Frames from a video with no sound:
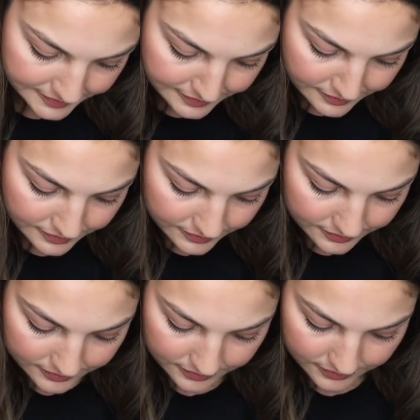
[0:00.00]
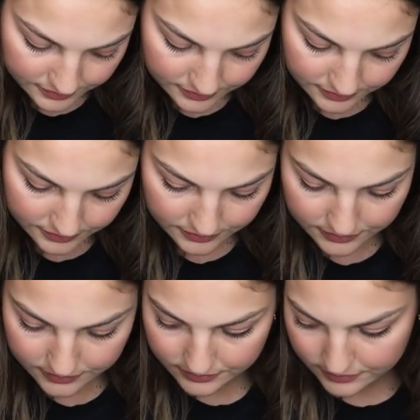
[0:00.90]

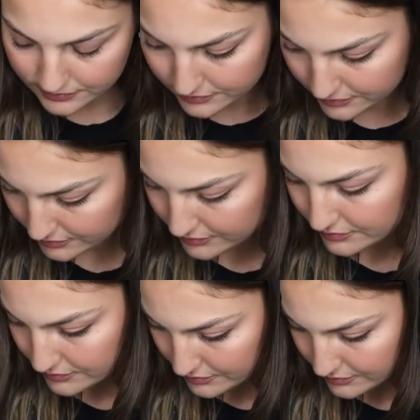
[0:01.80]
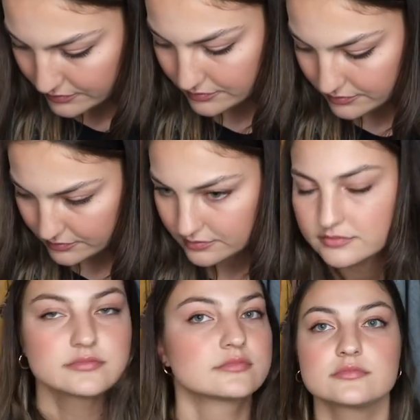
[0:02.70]

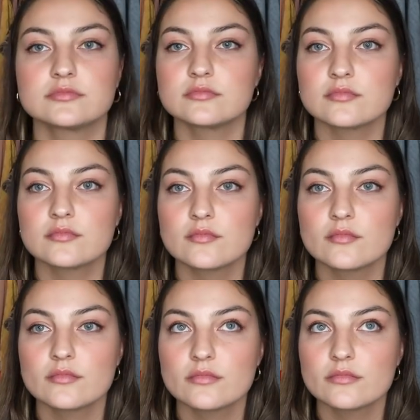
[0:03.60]
This person isn't speaking.